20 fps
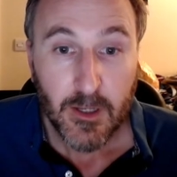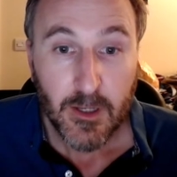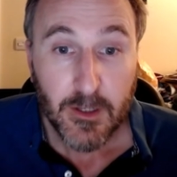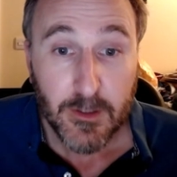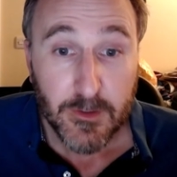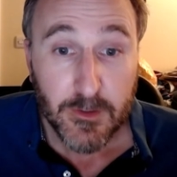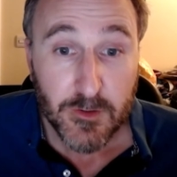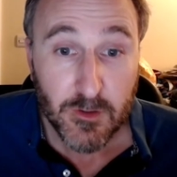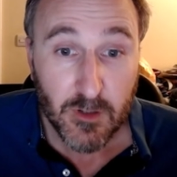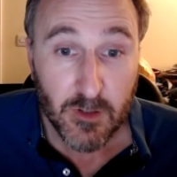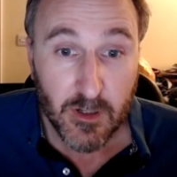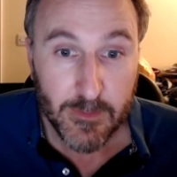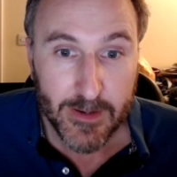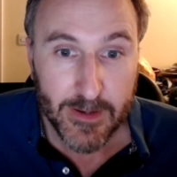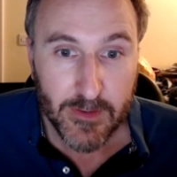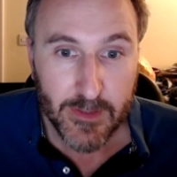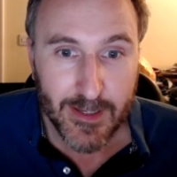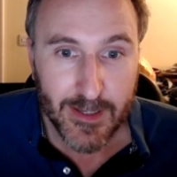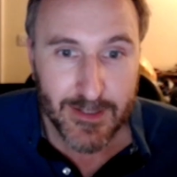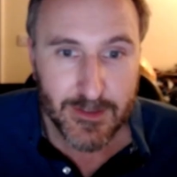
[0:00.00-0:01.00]
Sorry
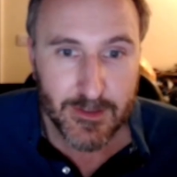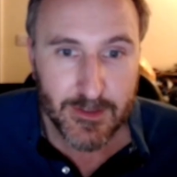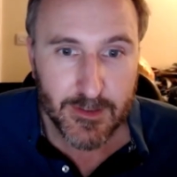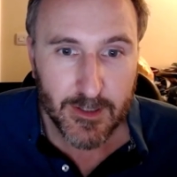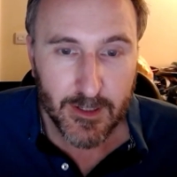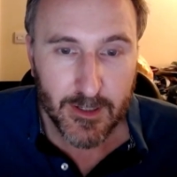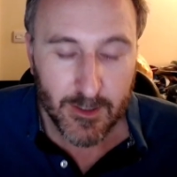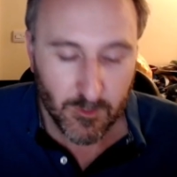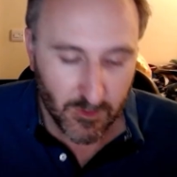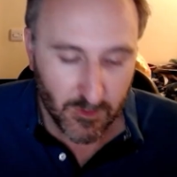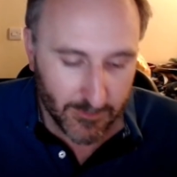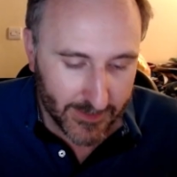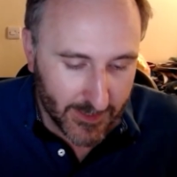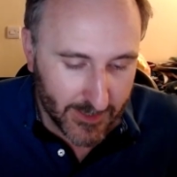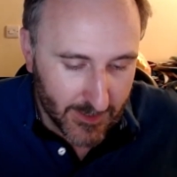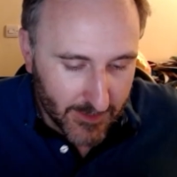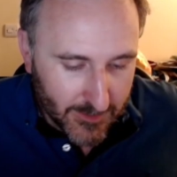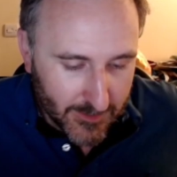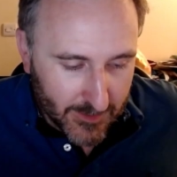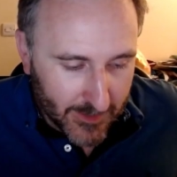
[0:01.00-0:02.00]
about that. Well, my
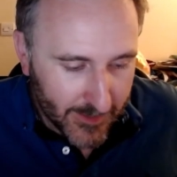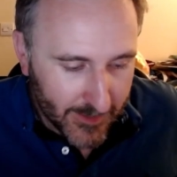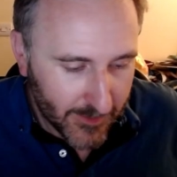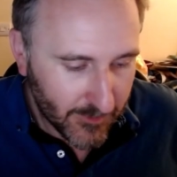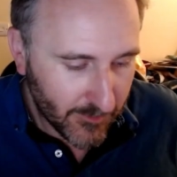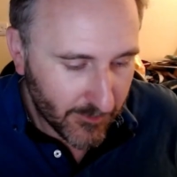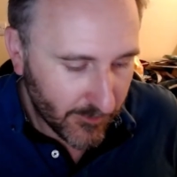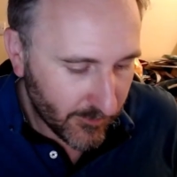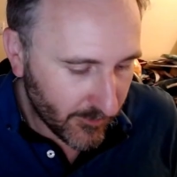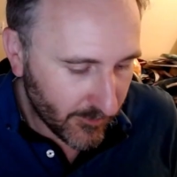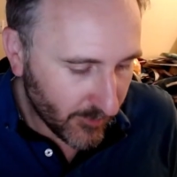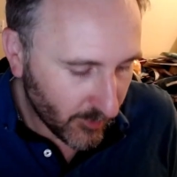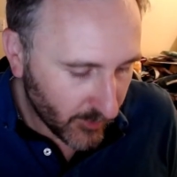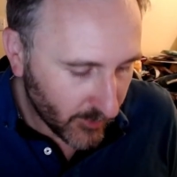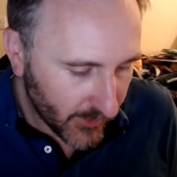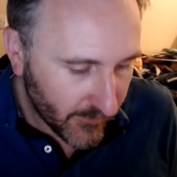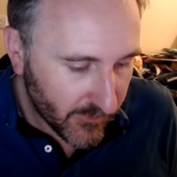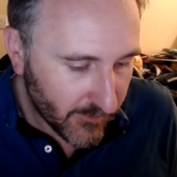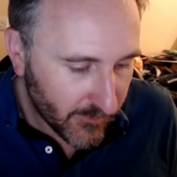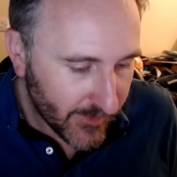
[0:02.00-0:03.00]
kids started
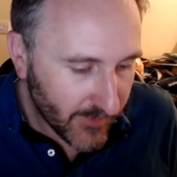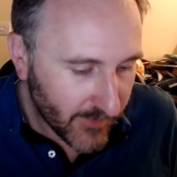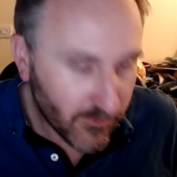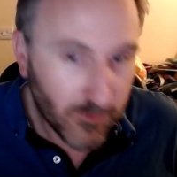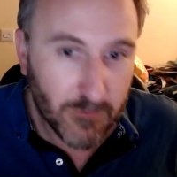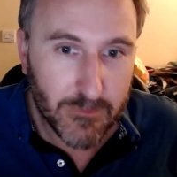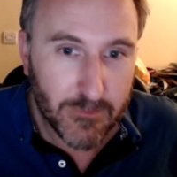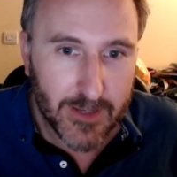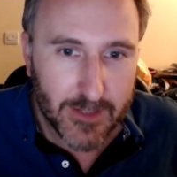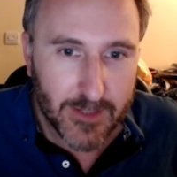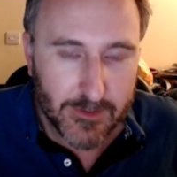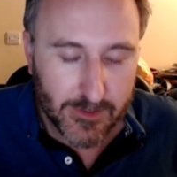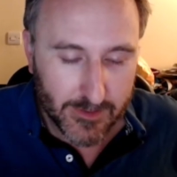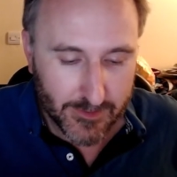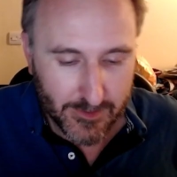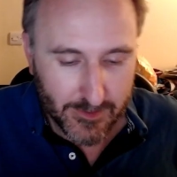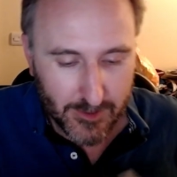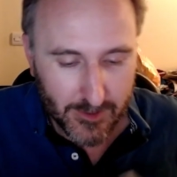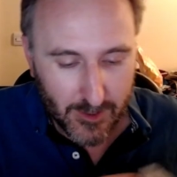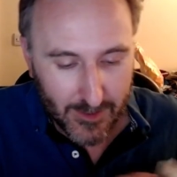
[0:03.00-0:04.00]
calling for me from bed,
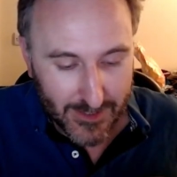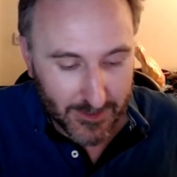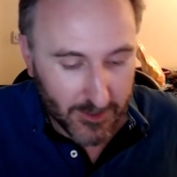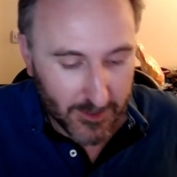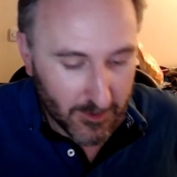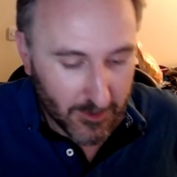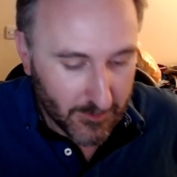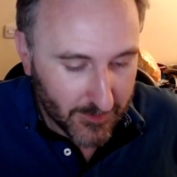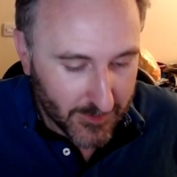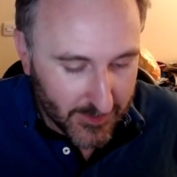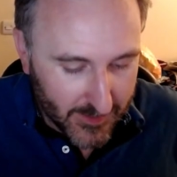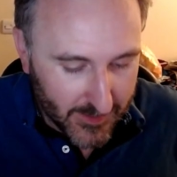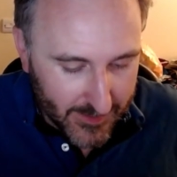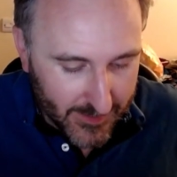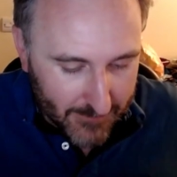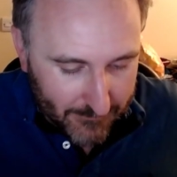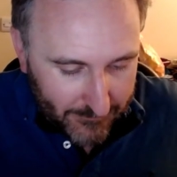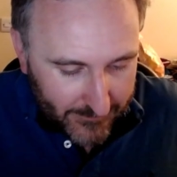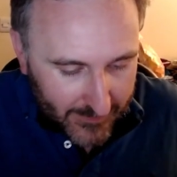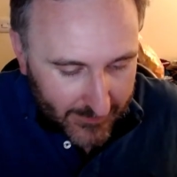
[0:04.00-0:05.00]
so I had to go and see them.